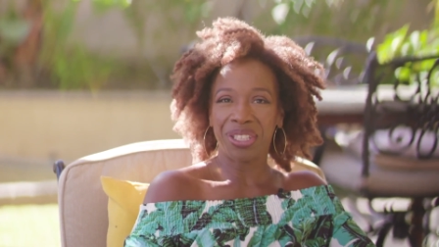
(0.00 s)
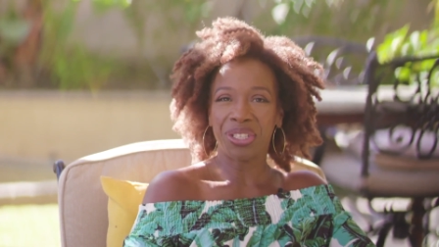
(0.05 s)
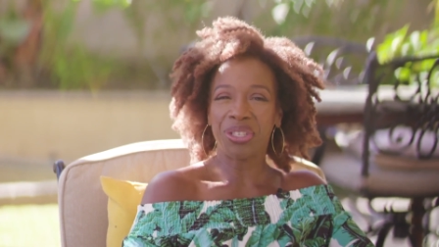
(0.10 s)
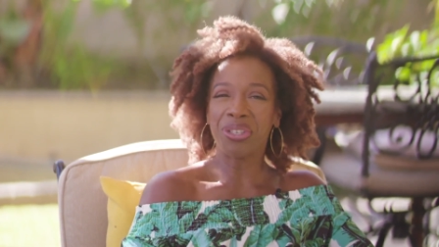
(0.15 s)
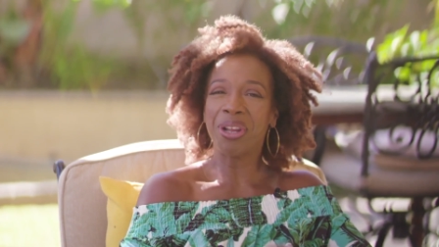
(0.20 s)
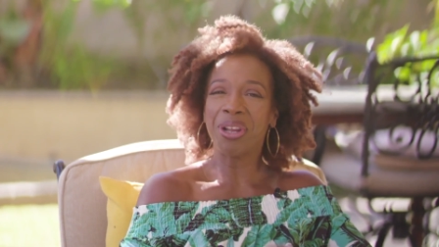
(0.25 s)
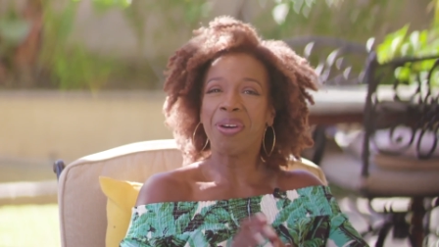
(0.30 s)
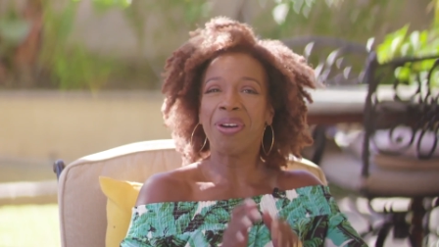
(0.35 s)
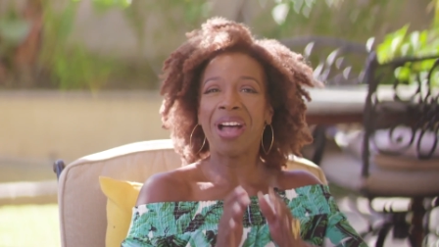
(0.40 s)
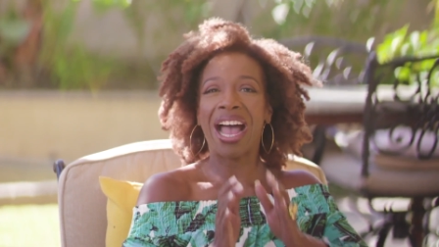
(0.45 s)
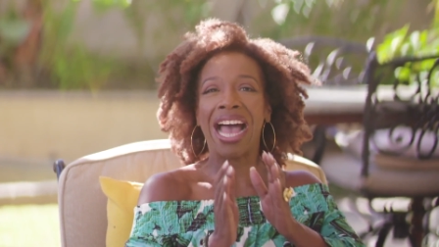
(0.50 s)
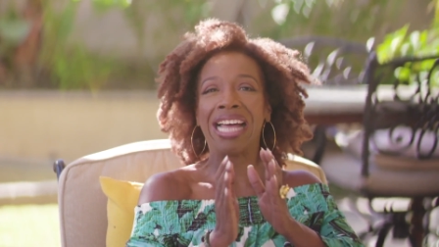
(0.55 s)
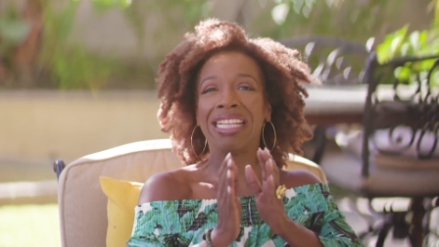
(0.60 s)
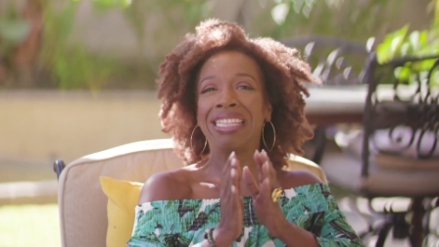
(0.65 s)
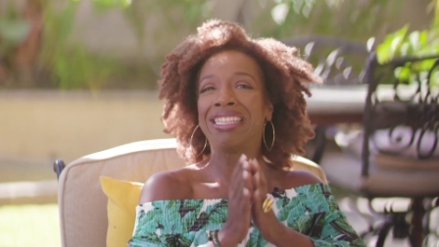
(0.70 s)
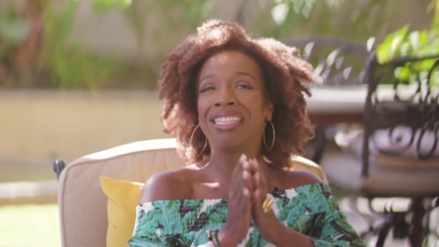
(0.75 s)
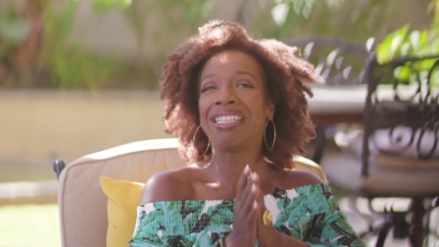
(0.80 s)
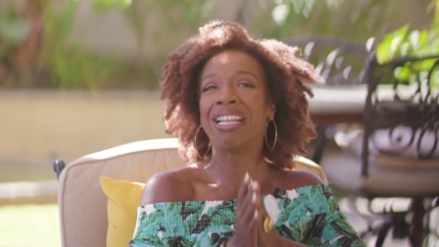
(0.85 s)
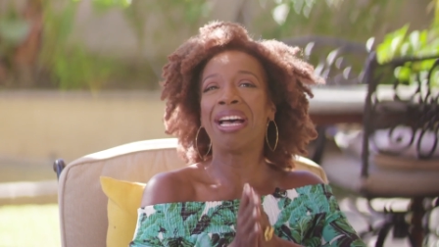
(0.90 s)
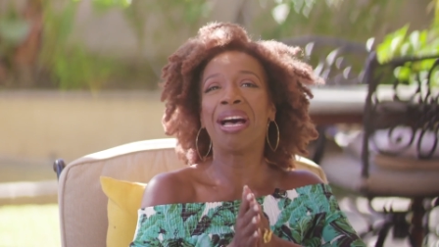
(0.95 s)
You know, I
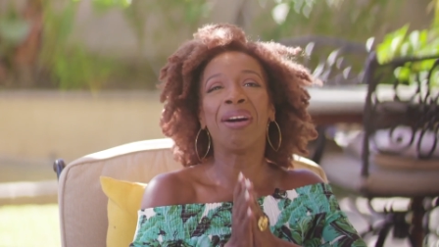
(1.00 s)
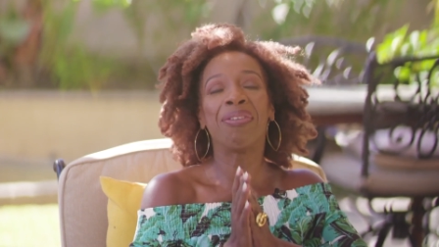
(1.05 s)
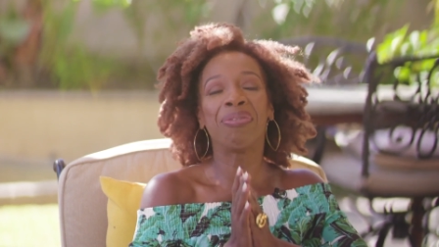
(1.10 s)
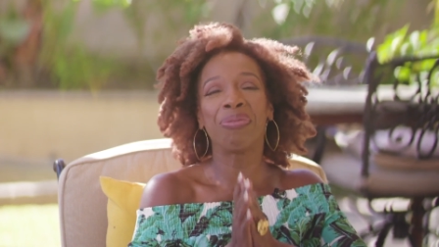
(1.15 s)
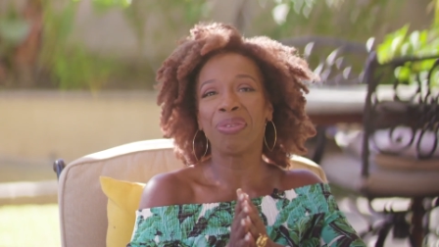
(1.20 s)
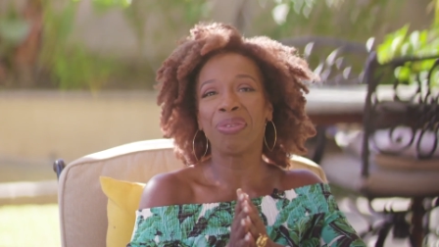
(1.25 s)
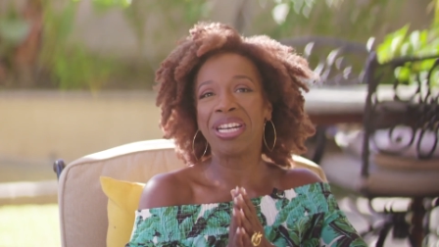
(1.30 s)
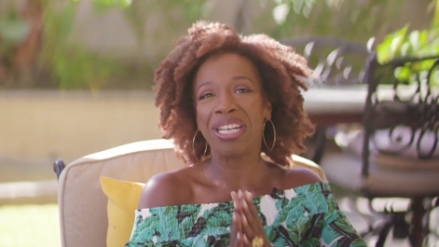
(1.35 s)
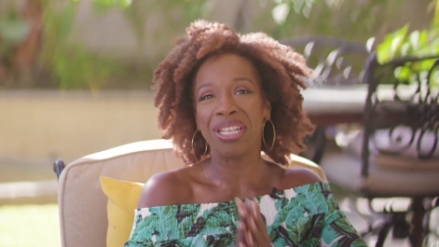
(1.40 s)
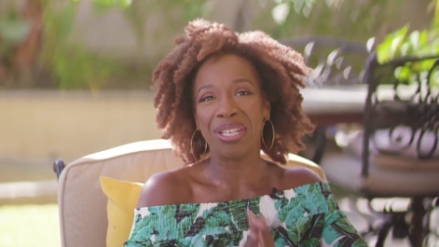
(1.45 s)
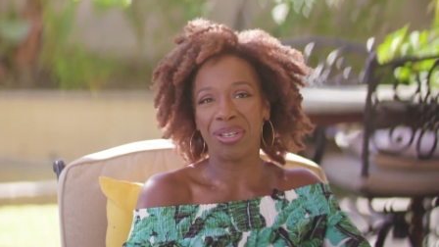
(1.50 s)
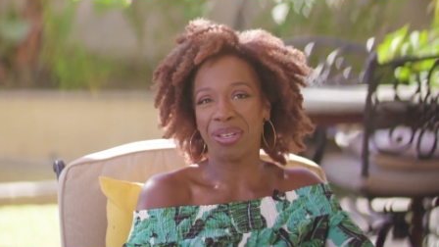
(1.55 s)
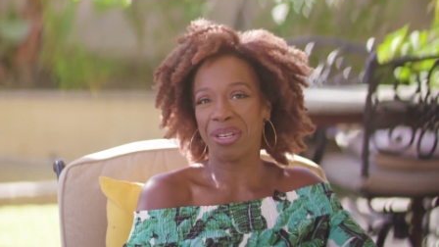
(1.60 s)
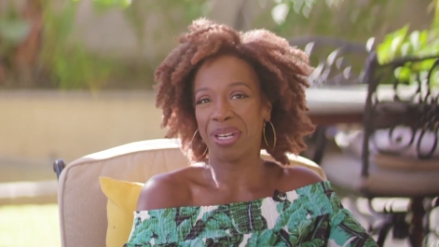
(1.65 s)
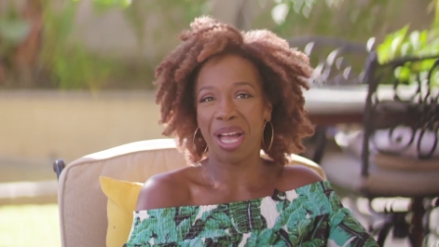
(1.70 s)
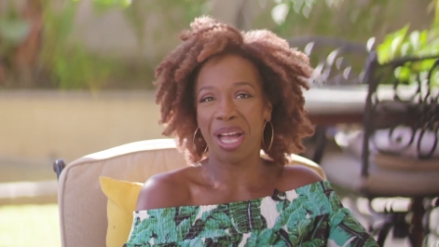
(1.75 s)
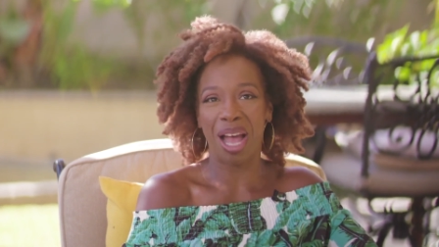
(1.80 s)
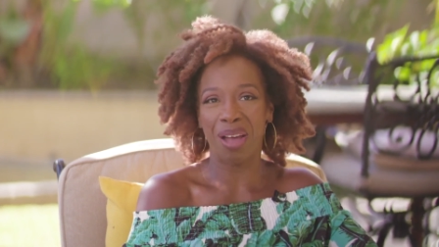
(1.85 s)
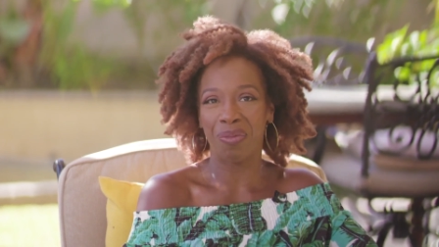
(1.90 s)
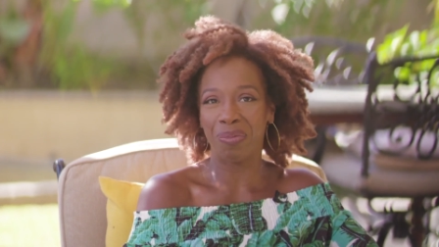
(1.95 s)
love reading your
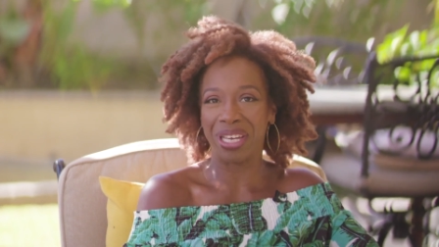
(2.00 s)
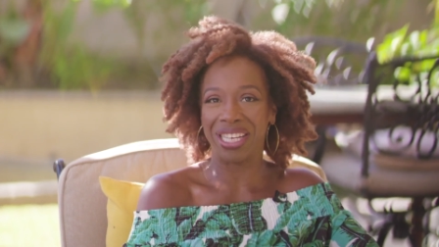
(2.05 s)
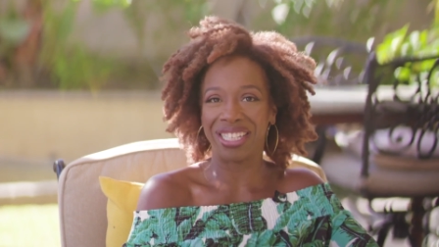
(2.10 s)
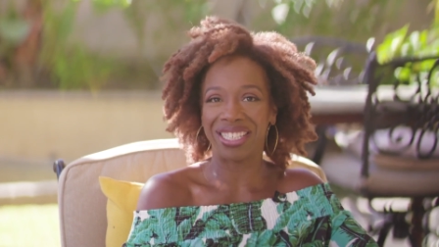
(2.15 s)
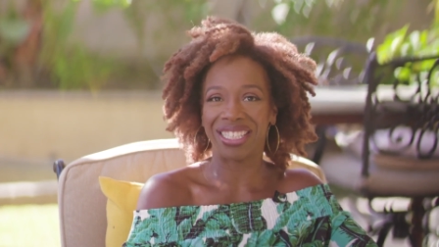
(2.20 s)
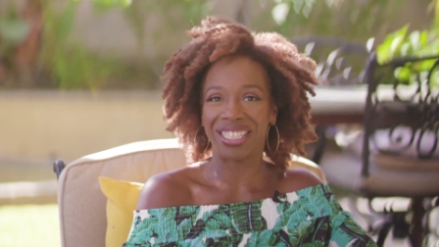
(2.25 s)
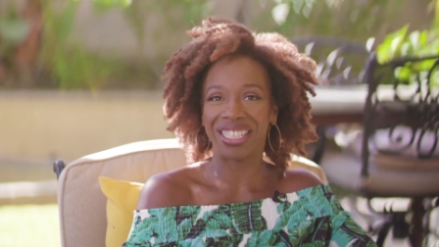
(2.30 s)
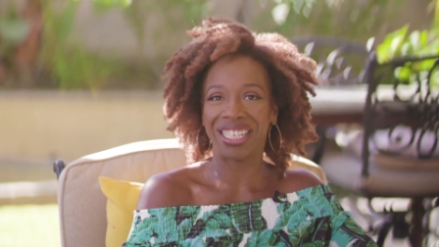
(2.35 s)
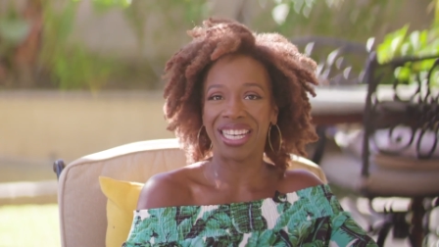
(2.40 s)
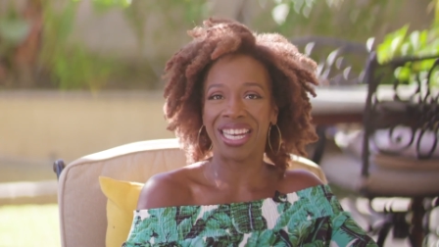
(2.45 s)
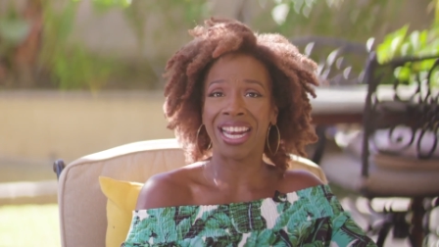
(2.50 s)
comments,